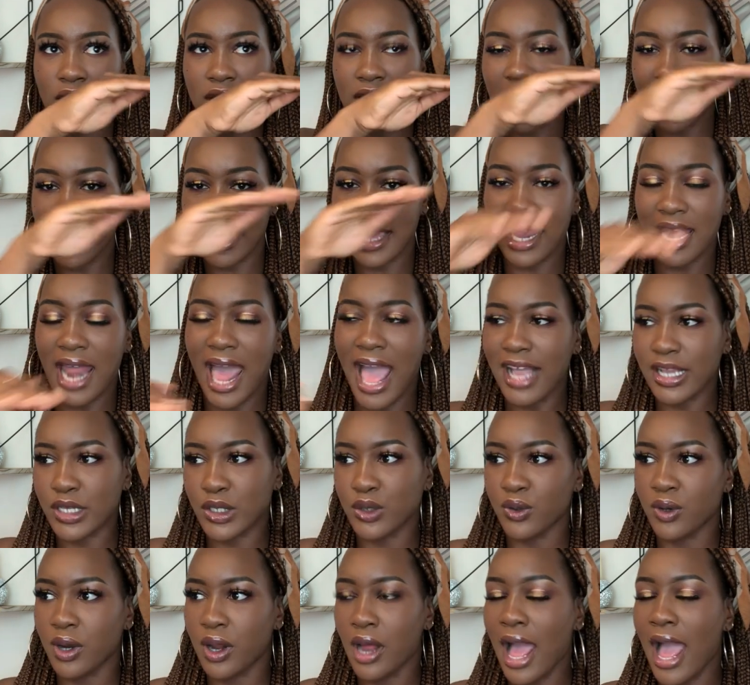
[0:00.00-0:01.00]
can get
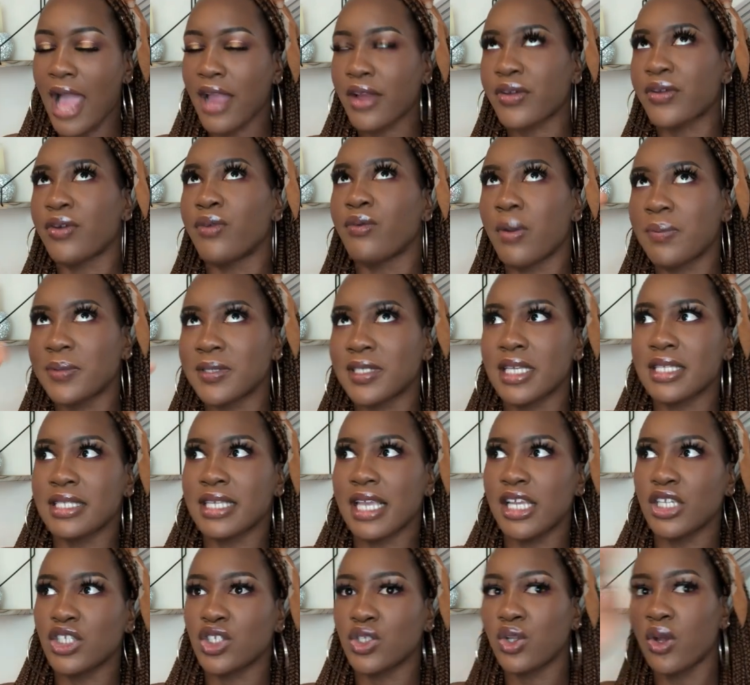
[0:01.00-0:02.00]
accurate
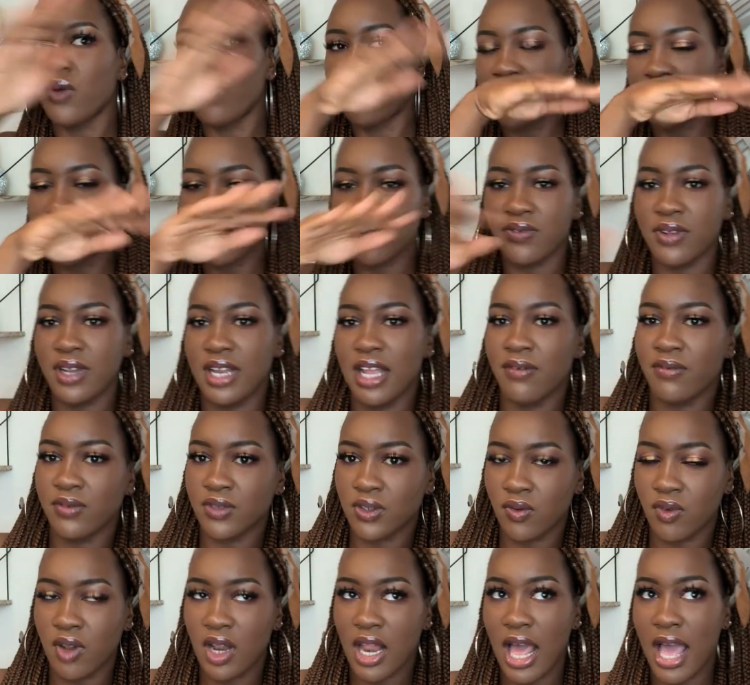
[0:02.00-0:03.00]
representation of the different
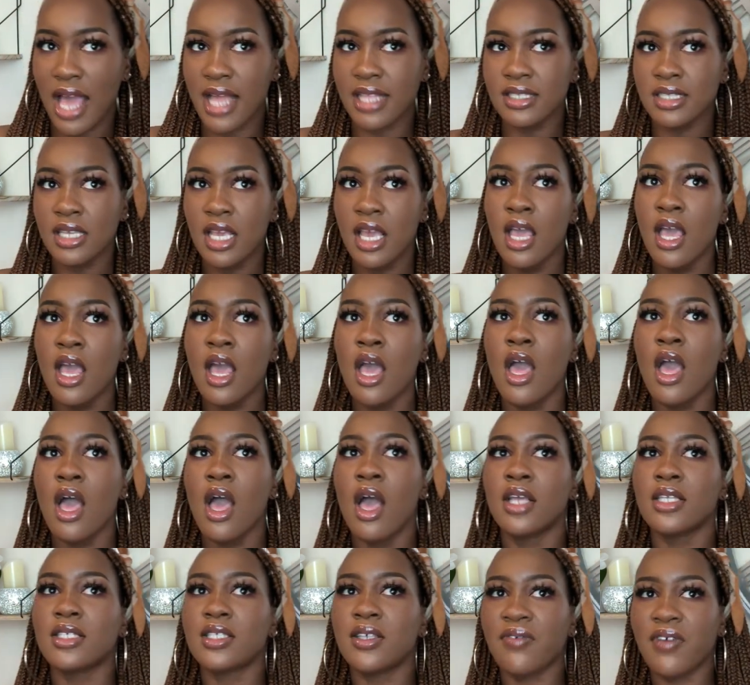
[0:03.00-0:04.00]
levels of land.
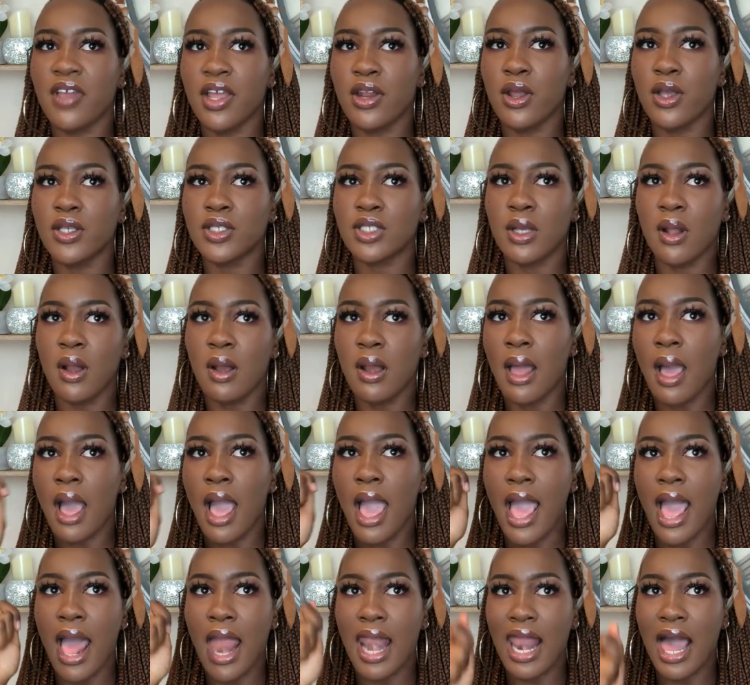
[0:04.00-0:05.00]
Surveying also
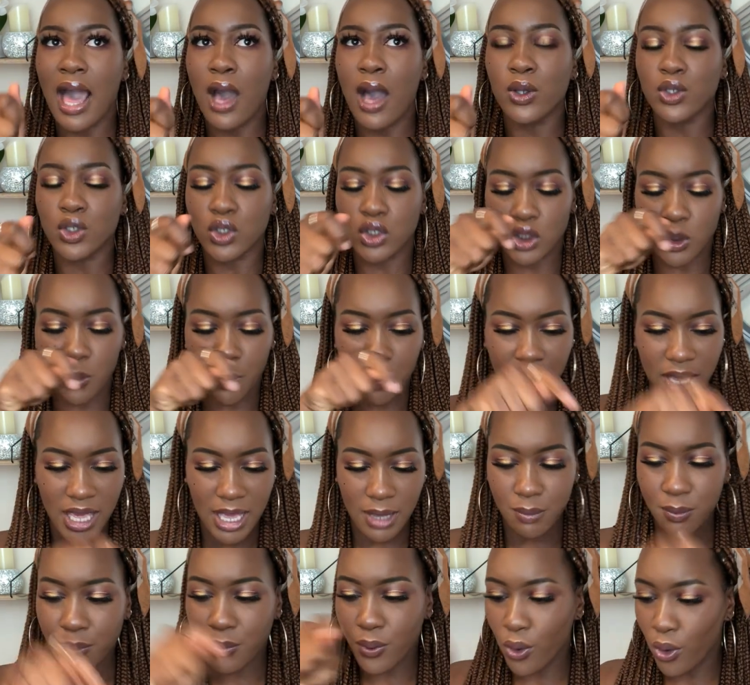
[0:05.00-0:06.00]
allows you to
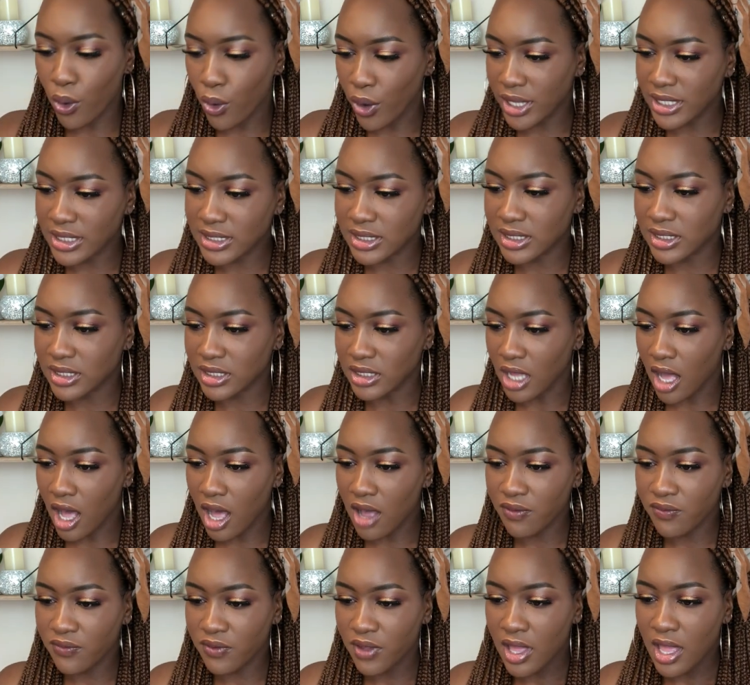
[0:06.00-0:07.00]
pinpoint
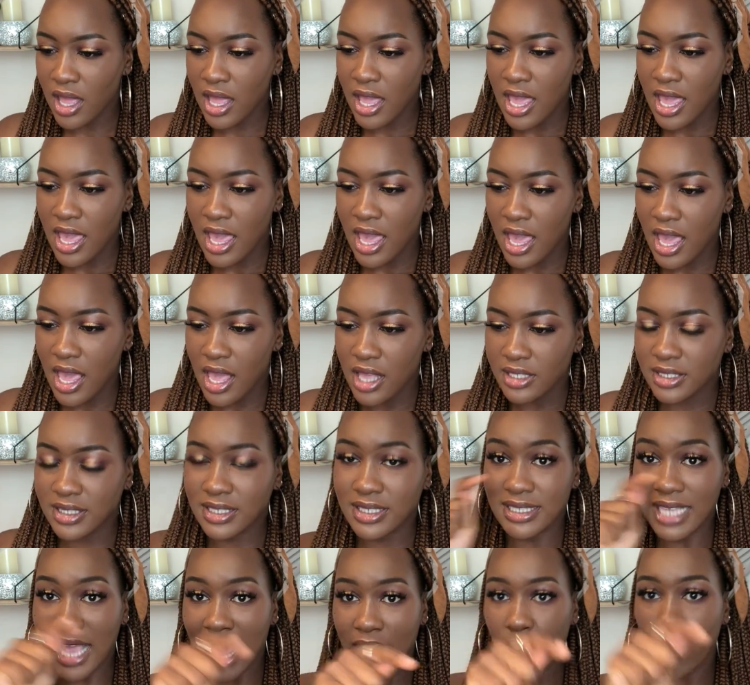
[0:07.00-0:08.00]
stuff,
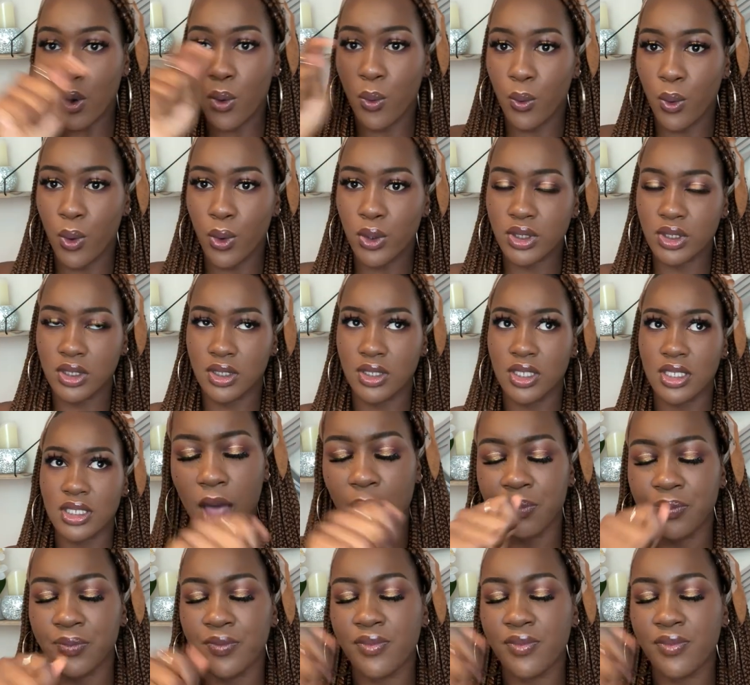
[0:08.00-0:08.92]
set coordinates,